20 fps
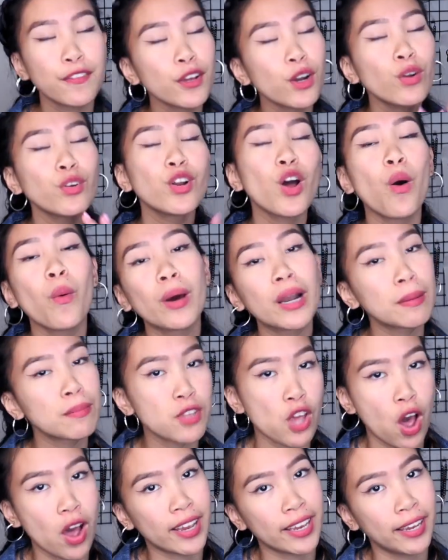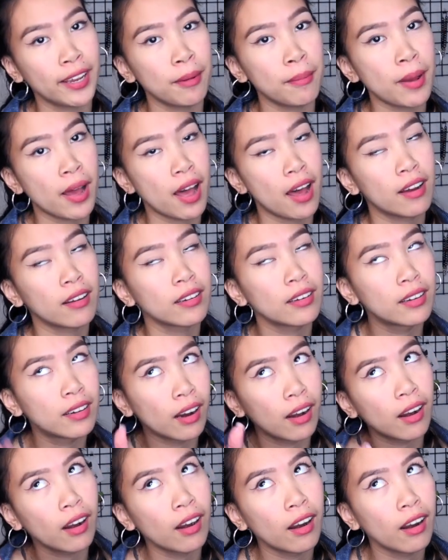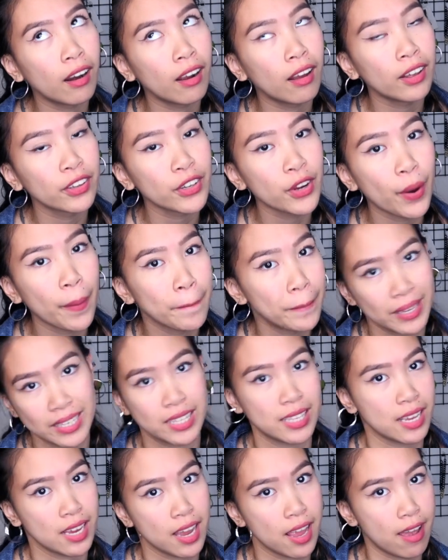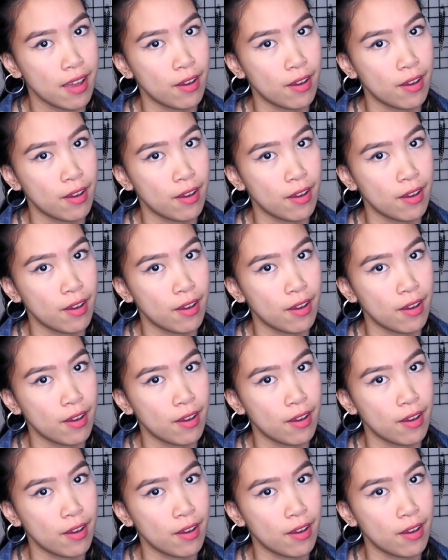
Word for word: you don't know what I'm talking about, girl, you're missing